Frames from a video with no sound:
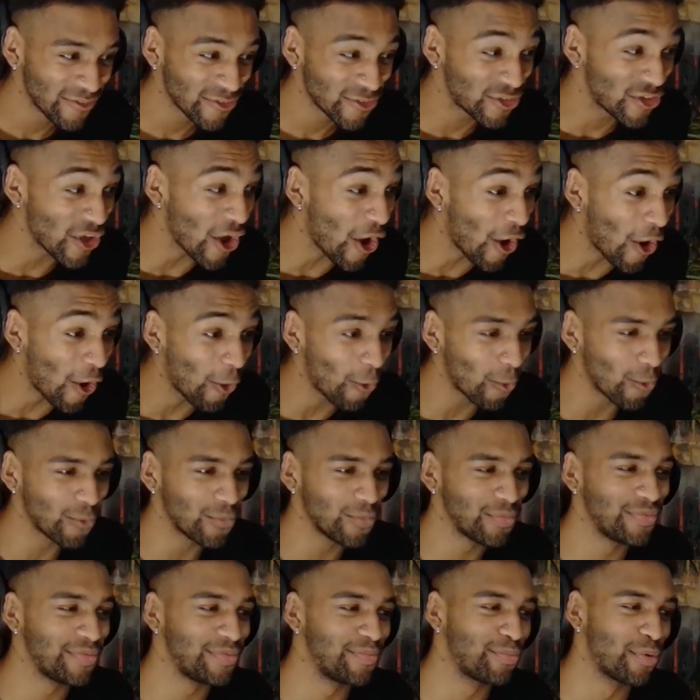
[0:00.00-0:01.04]
Yo,
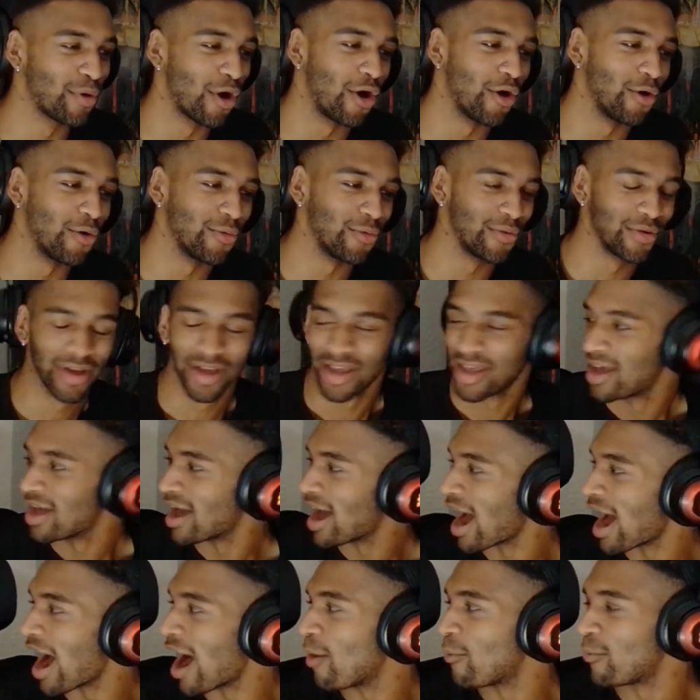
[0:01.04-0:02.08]
I love all the
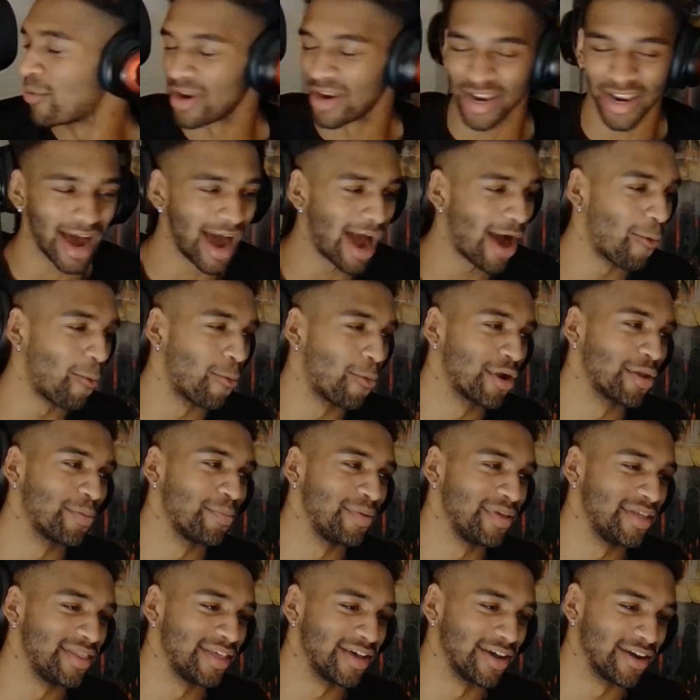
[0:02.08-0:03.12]
ships. I want to
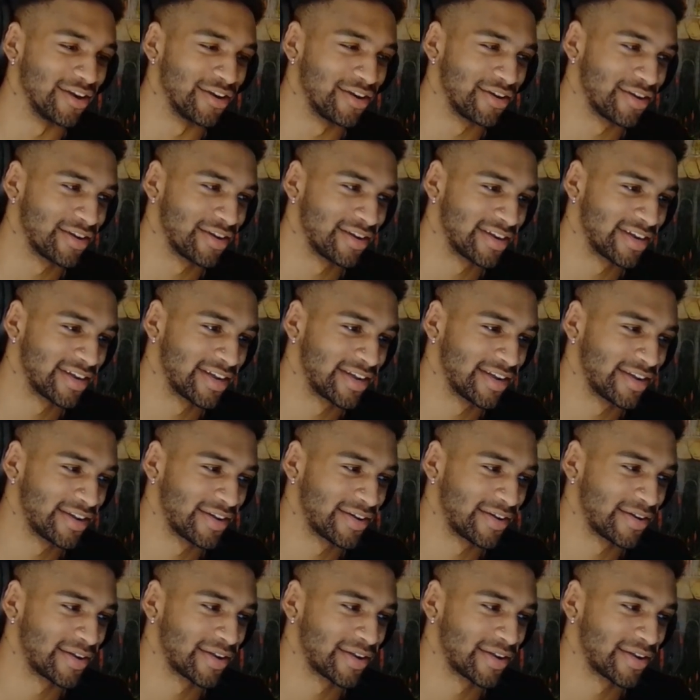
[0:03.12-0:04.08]
be there. Massive.